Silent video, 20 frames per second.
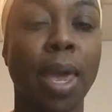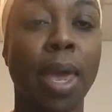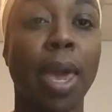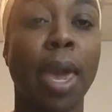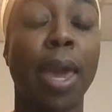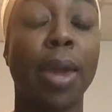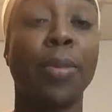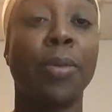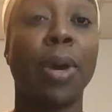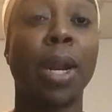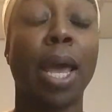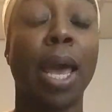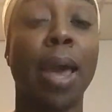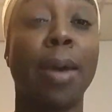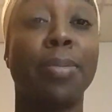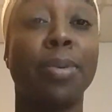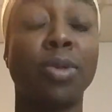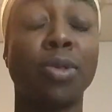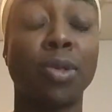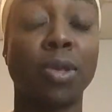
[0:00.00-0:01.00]
And what
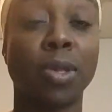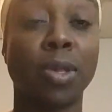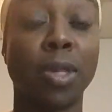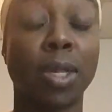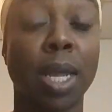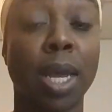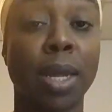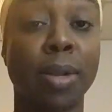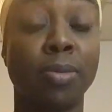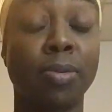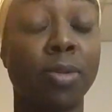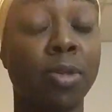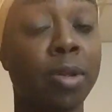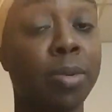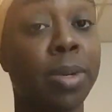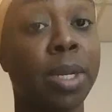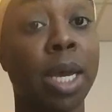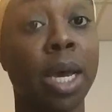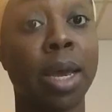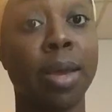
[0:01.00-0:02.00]
happens is that
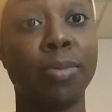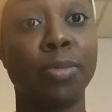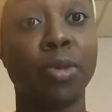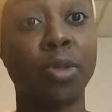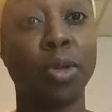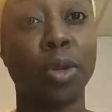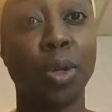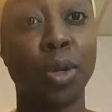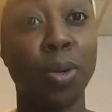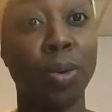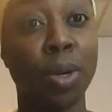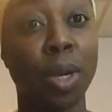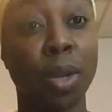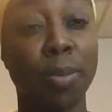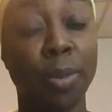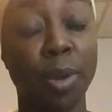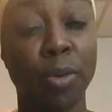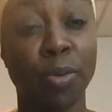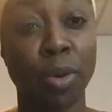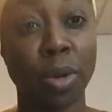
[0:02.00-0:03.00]
sometimes you
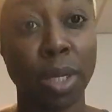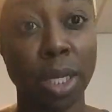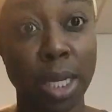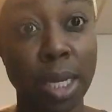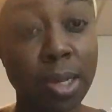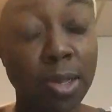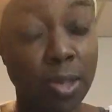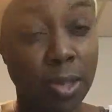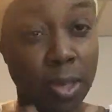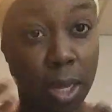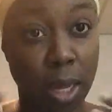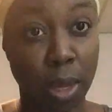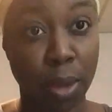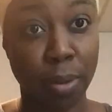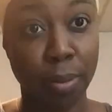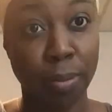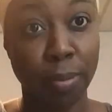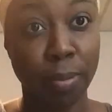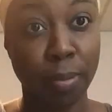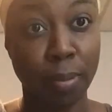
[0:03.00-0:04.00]
can be
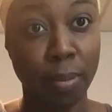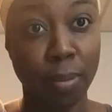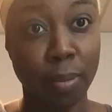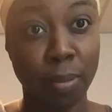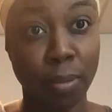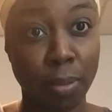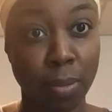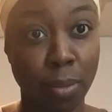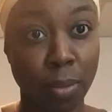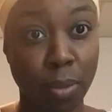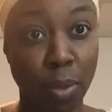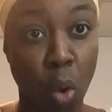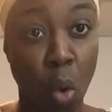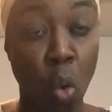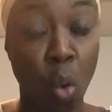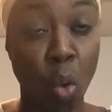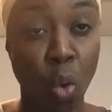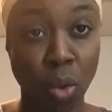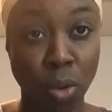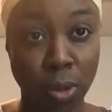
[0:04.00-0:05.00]
releasing
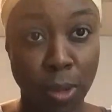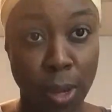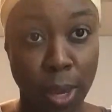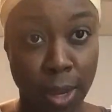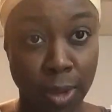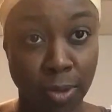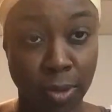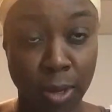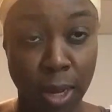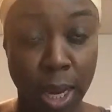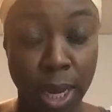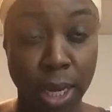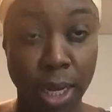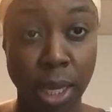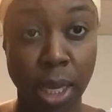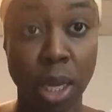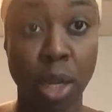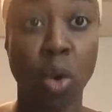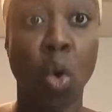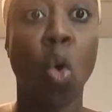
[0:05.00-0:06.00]
old
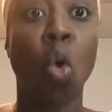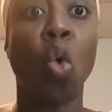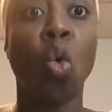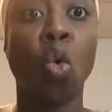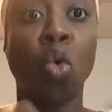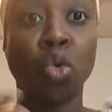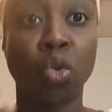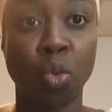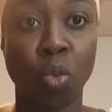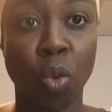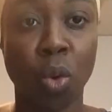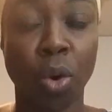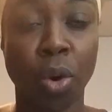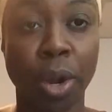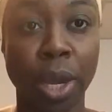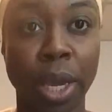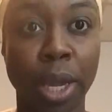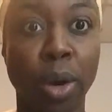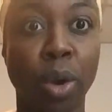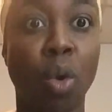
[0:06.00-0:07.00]
anxiety and old
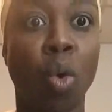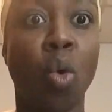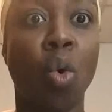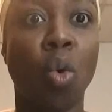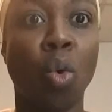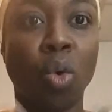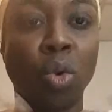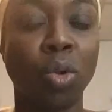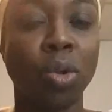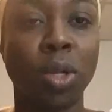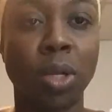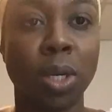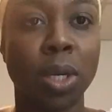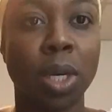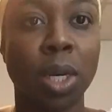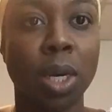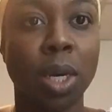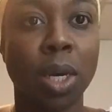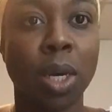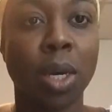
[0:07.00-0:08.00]
worry and old
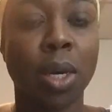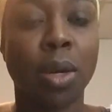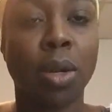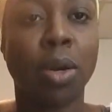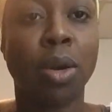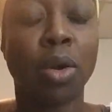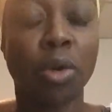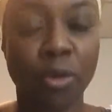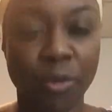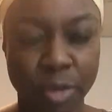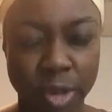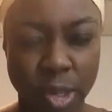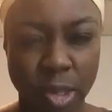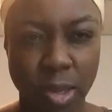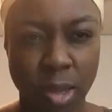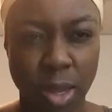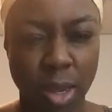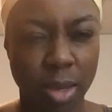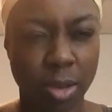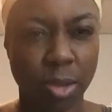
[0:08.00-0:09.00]

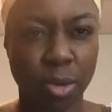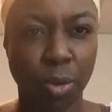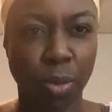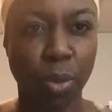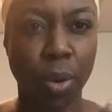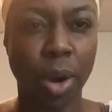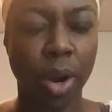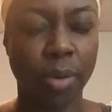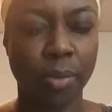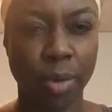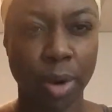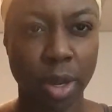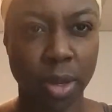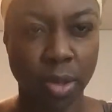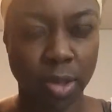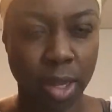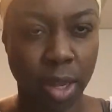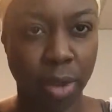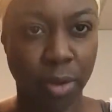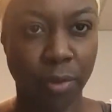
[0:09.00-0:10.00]
nervousness or whatever it
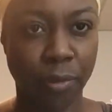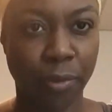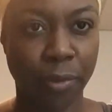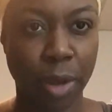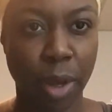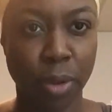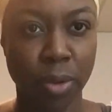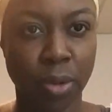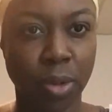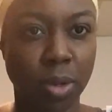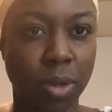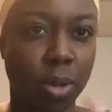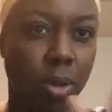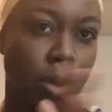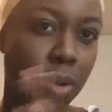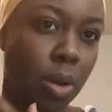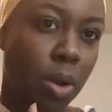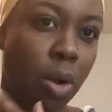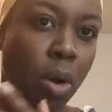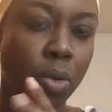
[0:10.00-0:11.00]
is that you felt
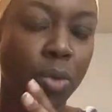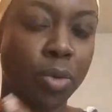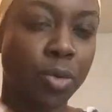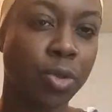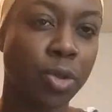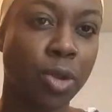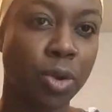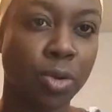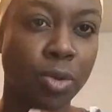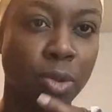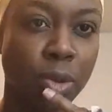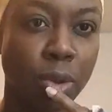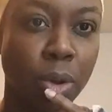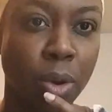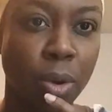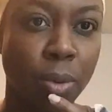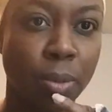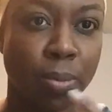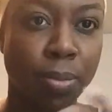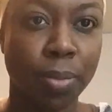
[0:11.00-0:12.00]
all those years
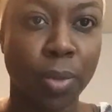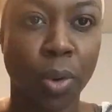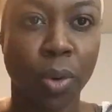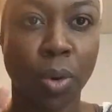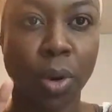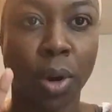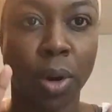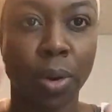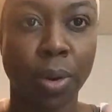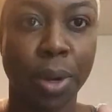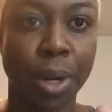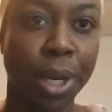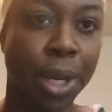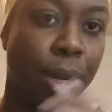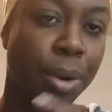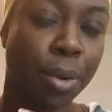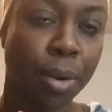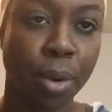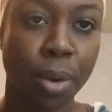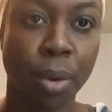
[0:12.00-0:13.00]
ago or a
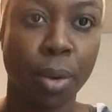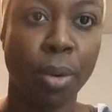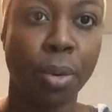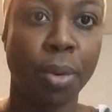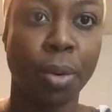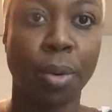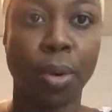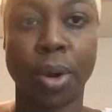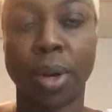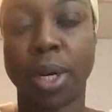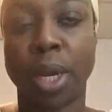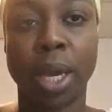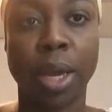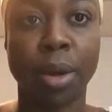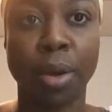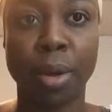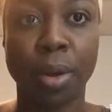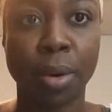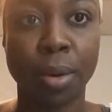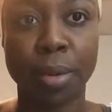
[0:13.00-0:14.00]
year ago or a day
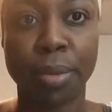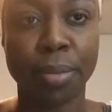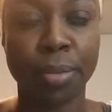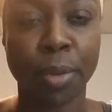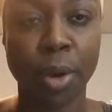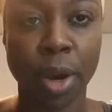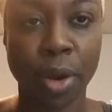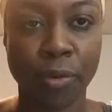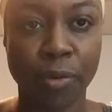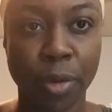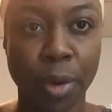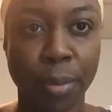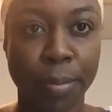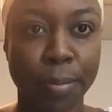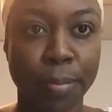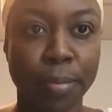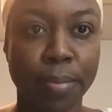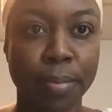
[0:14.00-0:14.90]
ago, whatever.